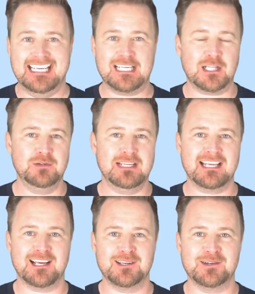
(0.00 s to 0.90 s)

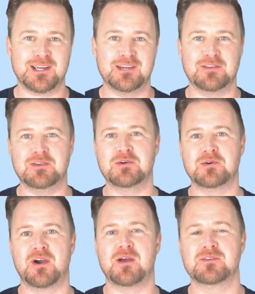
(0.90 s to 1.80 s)
including a look at the
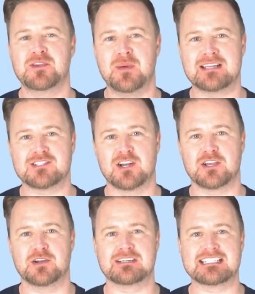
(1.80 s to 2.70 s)
euro-US dollar
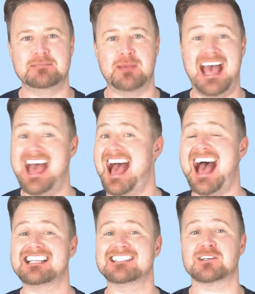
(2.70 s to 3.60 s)
currency pair
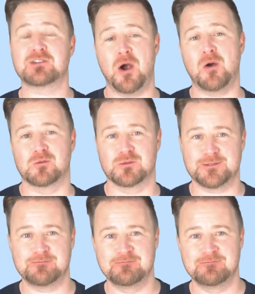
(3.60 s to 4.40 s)
and gold.